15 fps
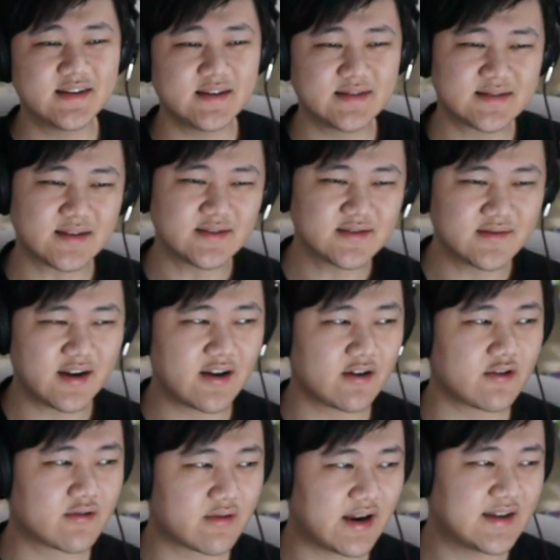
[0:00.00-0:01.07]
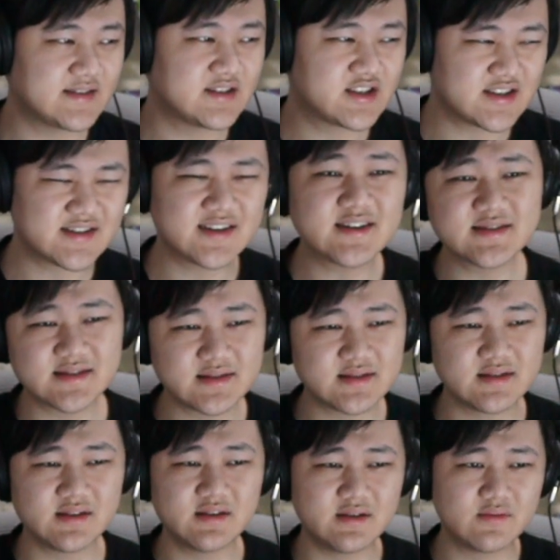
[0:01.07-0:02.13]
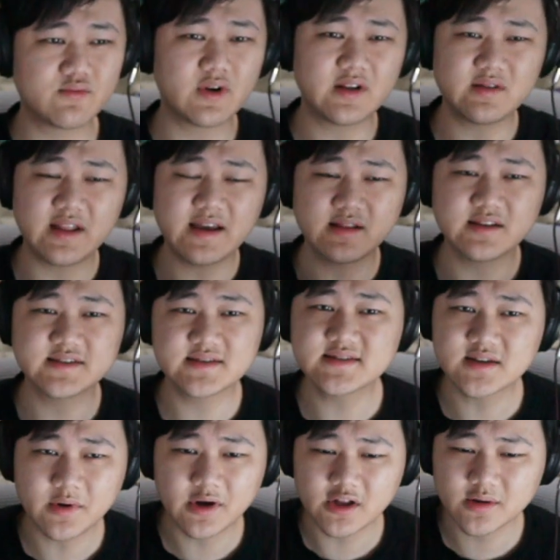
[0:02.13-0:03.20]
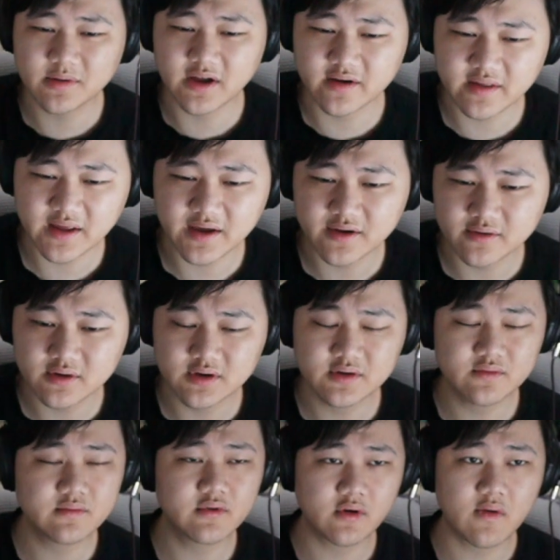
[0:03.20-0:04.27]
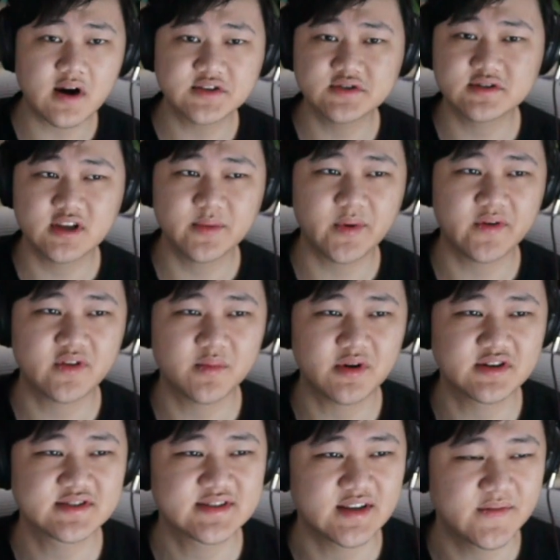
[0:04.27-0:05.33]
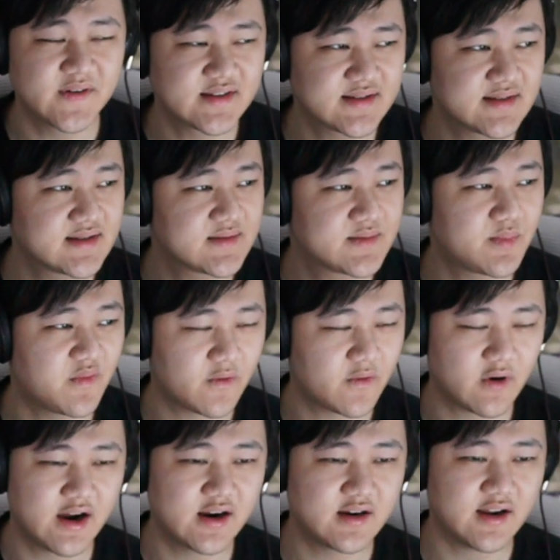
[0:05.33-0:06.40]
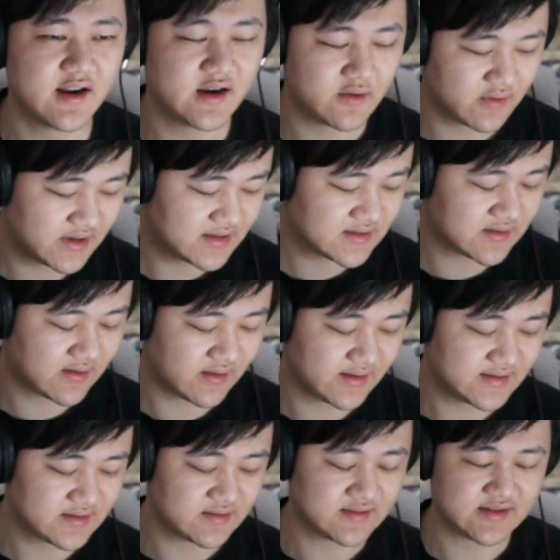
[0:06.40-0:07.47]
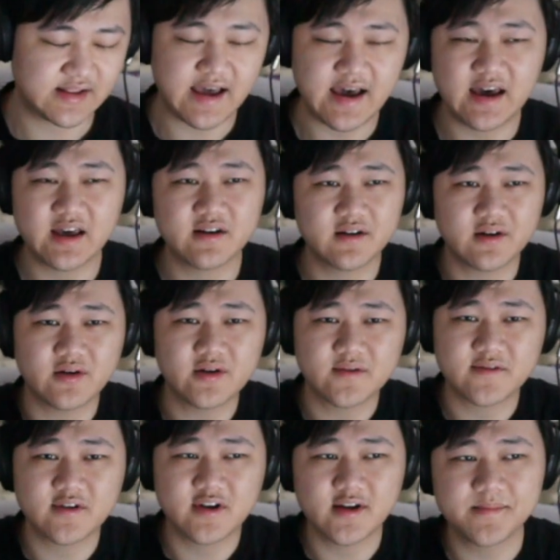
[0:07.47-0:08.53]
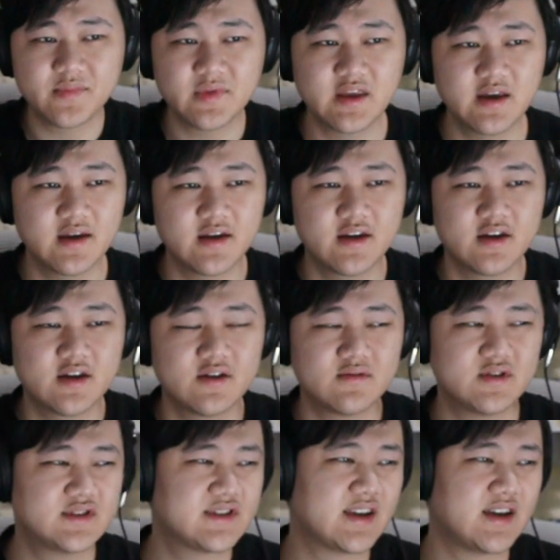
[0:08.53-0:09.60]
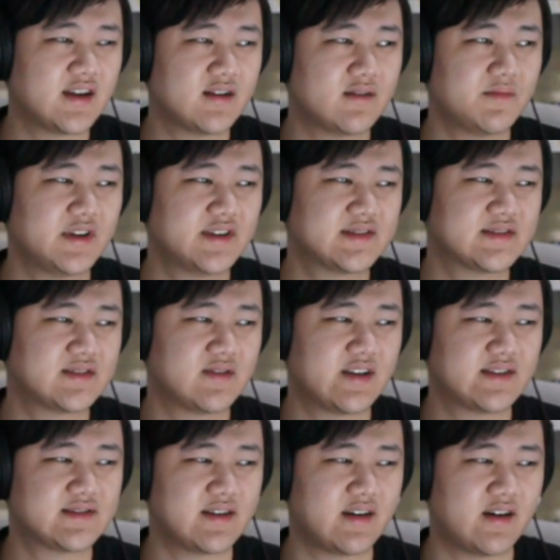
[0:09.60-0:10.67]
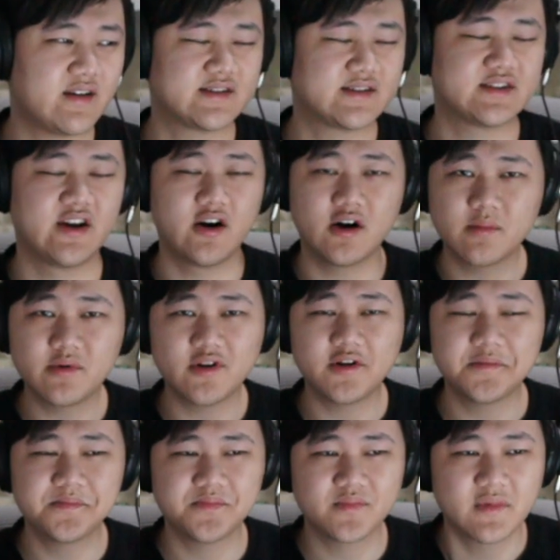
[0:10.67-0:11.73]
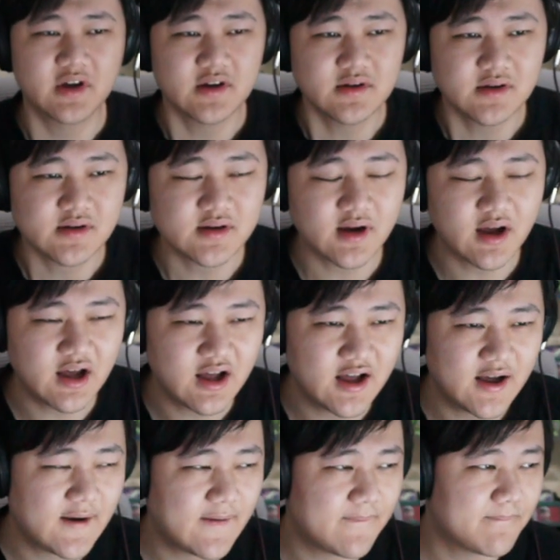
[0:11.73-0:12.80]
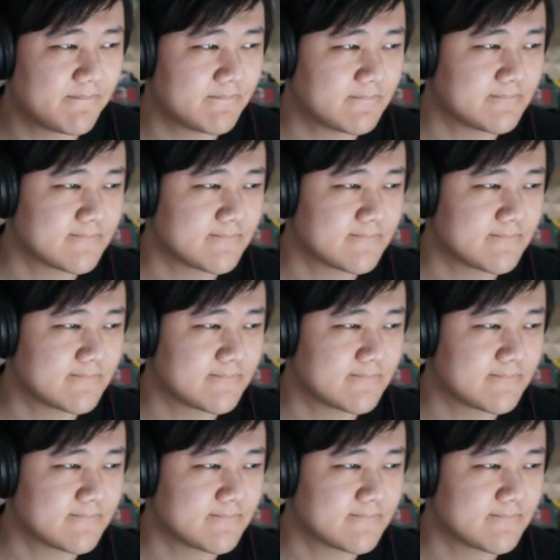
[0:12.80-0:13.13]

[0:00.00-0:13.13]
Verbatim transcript: It's also not crazy just because Relentless is a multiplier that requires you to debuff the opponent's defenses beforehand anyway, so at least there's that going for him, which again makes it so that's not like terrible, um